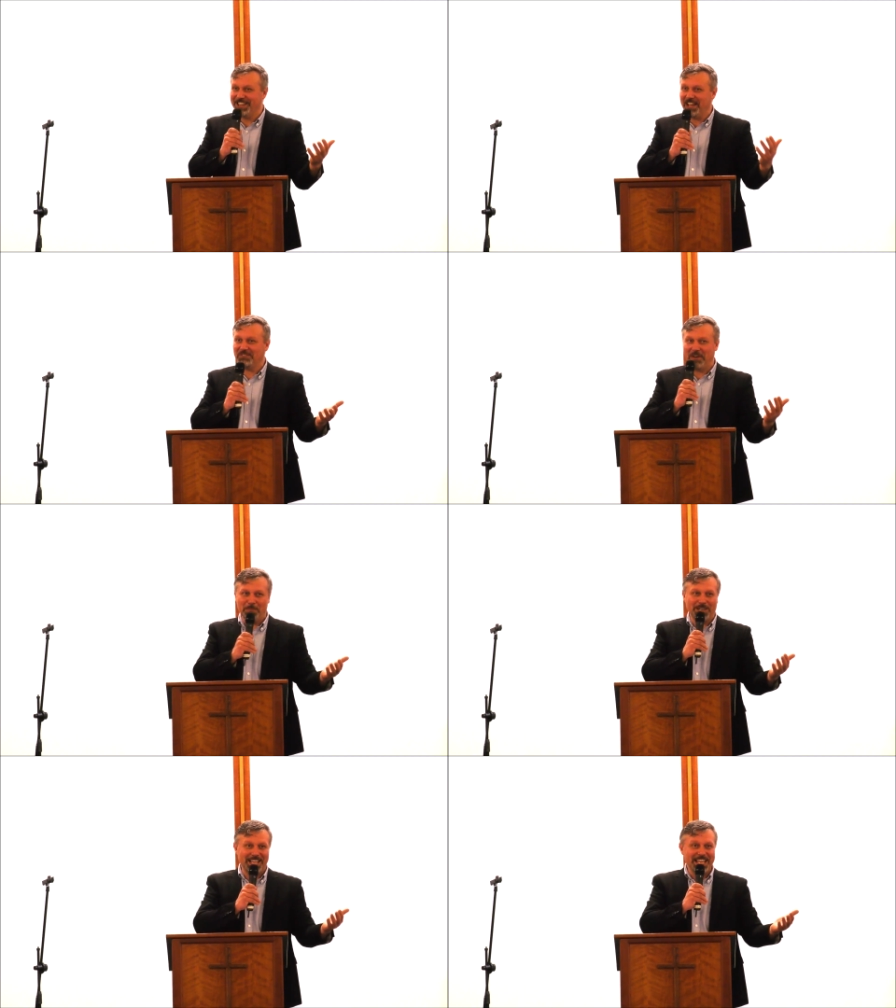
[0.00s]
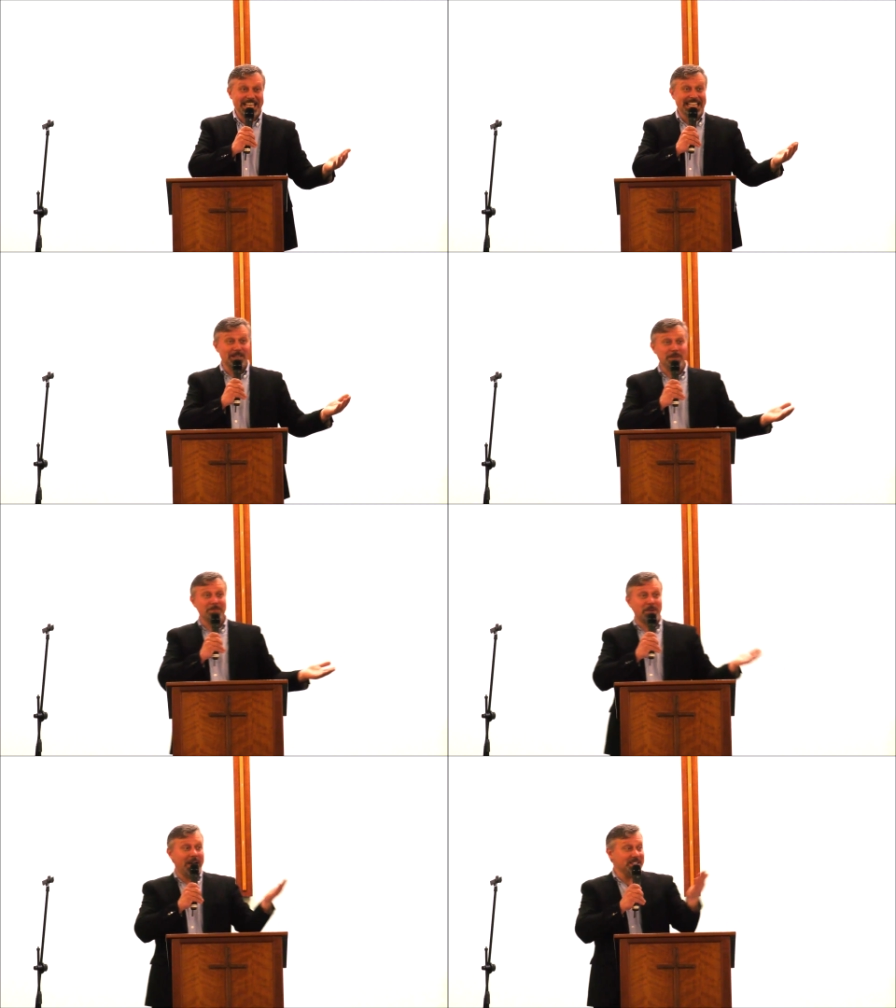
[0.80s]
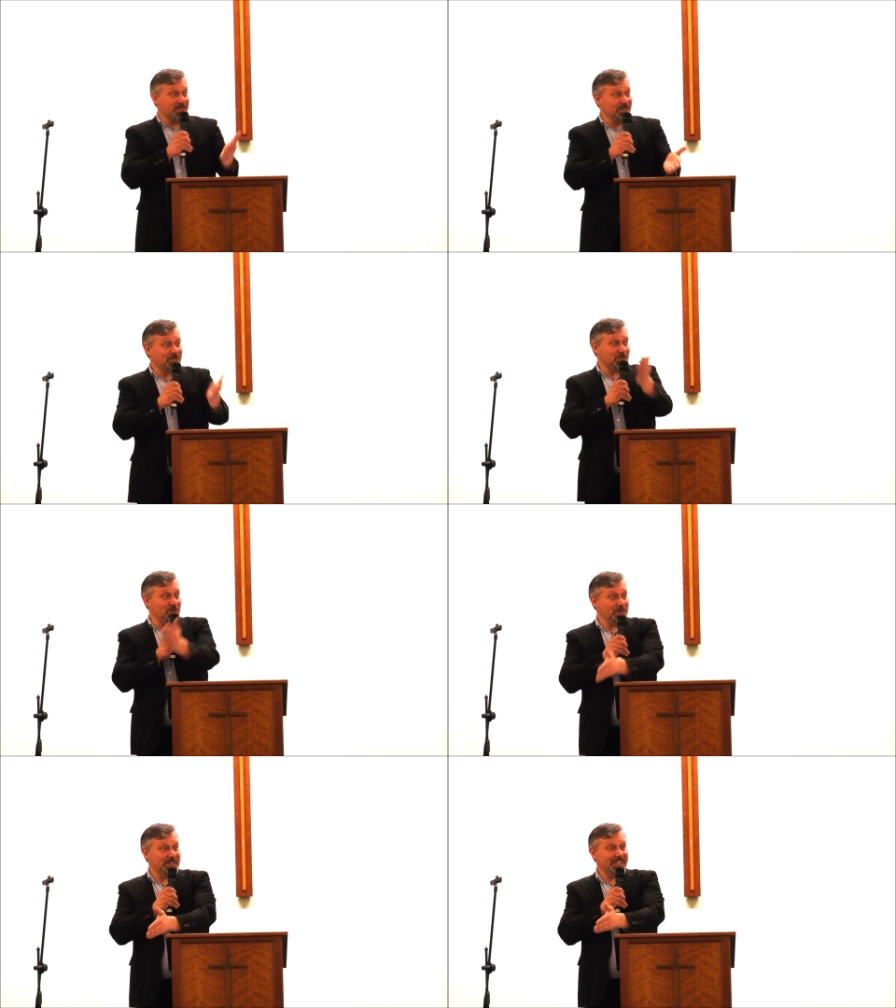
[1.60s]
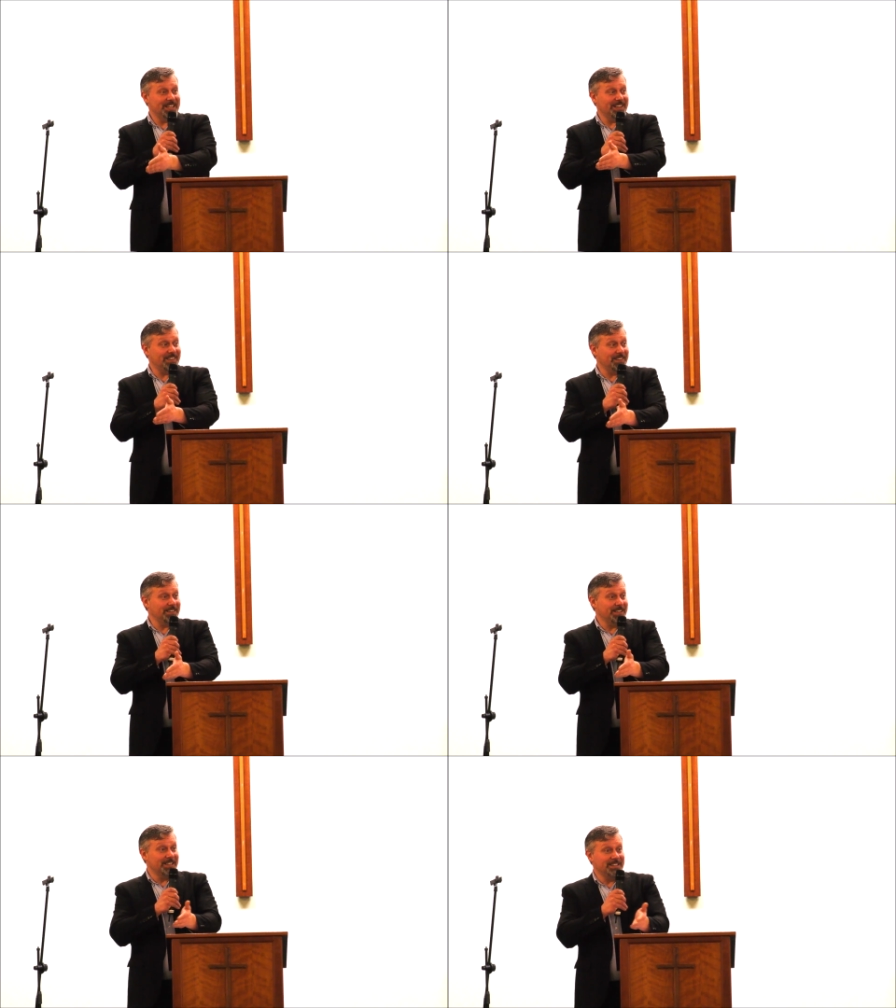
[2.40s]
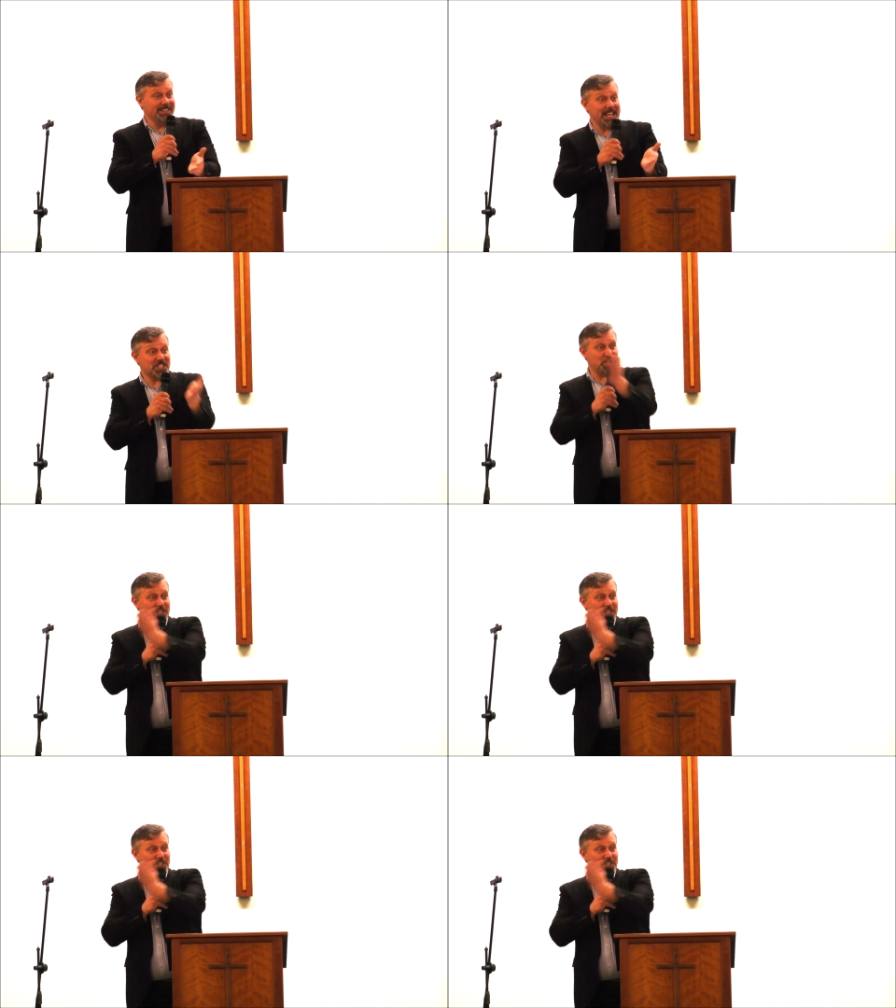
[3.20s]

in that family that been passed on to uh, next